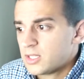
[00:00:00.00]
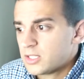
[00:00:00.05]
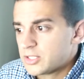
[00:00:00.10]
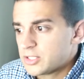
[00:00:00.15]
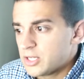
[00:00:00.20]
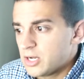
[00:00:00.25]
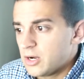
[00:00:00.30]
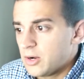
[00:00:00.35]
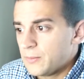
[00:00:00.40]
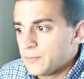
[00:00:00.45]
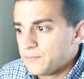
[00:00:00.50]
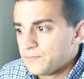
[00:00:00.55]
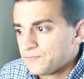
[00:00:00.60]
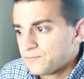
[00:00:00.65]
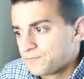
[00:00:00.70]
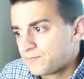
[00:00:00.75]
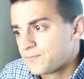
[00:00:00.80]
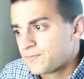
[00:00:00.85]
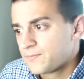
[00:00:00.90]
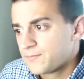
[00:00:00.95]
So
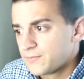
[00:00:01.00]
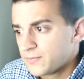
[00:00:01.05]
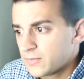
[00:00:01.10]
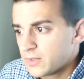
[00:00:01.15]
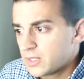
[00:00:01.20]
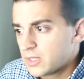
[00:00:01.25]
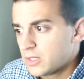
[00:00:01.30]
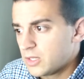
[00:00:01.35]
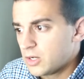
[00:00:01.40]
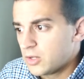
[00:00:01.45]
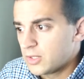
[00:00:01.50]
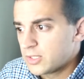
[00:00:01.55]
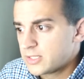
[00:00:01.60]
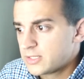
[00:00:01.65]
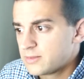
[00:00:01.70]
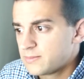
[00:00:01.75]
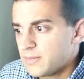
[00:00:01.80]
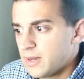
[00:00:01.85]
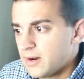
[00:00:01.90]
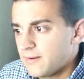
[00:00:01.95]

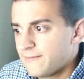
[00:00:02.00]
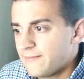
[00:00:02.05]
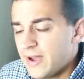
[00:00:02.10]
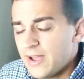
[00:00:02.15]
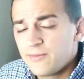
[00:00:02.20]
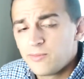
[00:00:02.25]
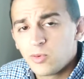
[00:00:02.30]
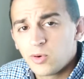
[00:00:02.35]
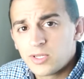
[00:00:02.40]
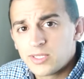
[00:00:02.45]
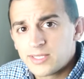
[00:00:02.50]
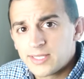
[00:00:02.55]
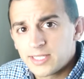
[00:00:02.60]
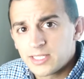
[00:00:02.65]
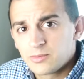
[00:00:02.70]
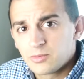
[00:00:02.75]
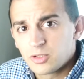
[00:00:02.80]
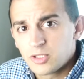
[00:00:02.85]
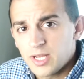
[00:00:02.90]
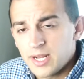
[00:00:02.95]
it's about a
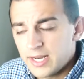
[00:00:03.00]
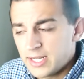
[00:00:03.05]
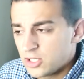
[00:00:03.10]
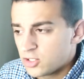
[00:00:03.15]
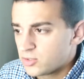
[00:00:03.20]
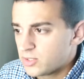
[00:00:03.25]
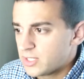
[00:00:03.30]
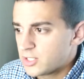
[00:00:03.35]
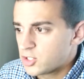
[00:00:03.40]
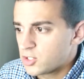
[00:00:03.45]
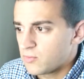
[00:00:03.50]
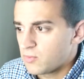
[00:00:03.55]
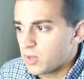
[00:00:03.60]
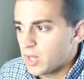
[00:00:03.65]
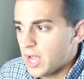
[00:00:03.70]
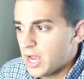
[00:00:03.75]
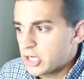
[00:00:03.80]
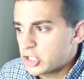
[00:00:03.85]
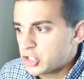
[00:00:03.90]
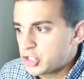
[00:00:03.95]
5.6% increase over
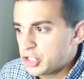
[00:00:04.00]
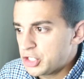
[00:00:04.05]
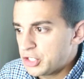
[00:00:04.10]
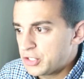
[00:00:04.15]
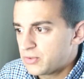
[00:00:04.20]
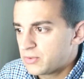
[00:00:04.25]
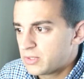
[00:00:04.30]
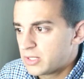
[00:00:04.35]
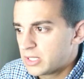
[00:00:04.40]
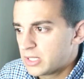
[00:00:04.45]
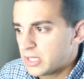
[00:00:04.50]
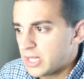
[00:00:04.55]
last year.